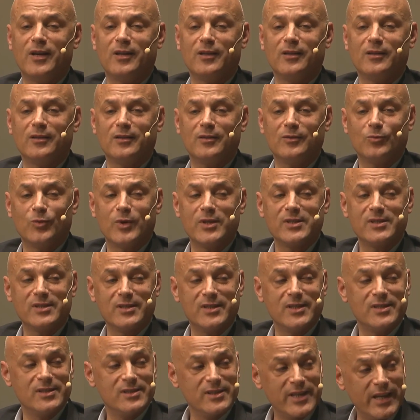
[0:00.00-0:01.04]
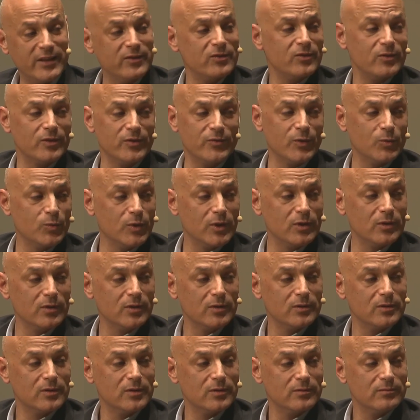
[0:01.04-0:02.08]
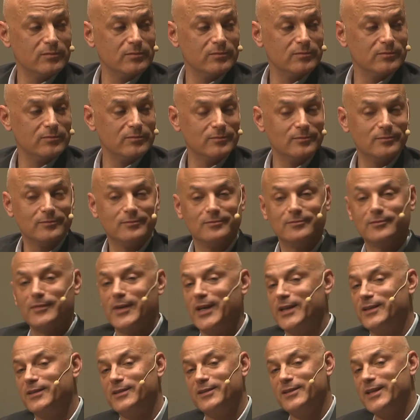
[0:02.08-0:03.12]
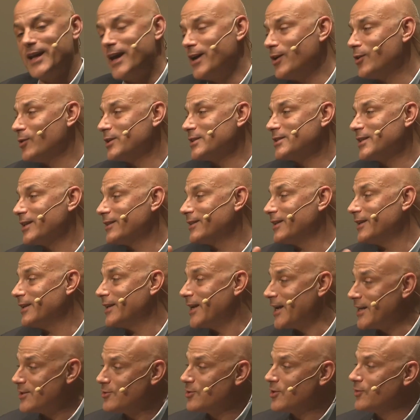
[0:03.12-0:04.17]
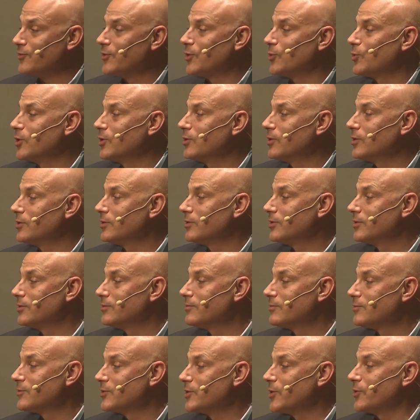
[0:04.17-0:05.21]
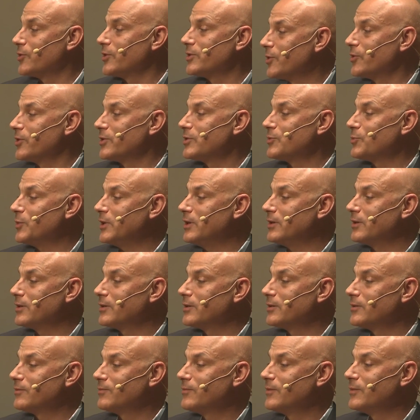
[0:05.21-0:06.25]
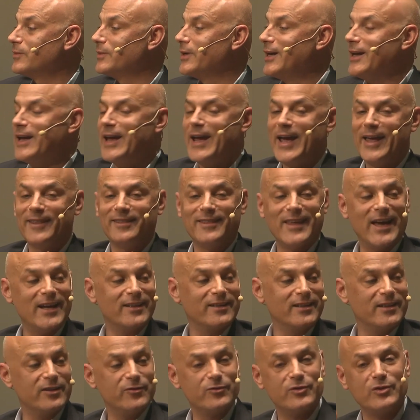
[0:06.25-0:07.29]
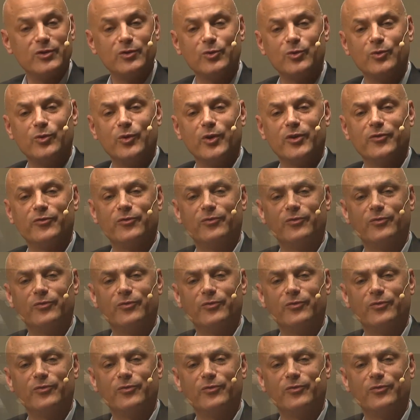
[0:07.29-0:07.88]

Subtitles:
well was the center of the world, and now is at the edge of the world, so to speak. And that gives you an